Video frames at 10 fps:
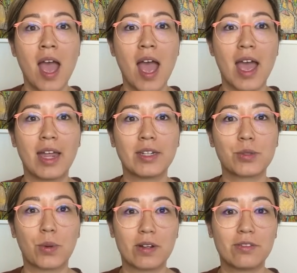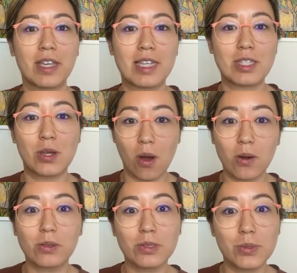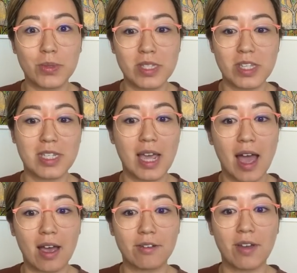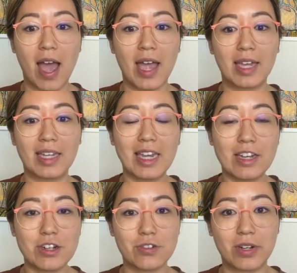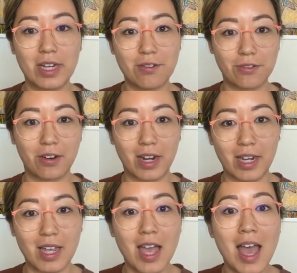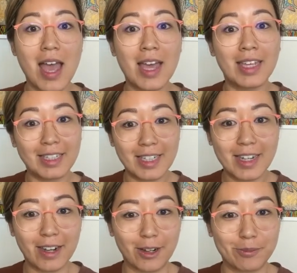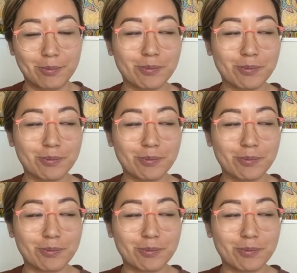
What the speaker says: And one of his goals was just to have a injury-free year.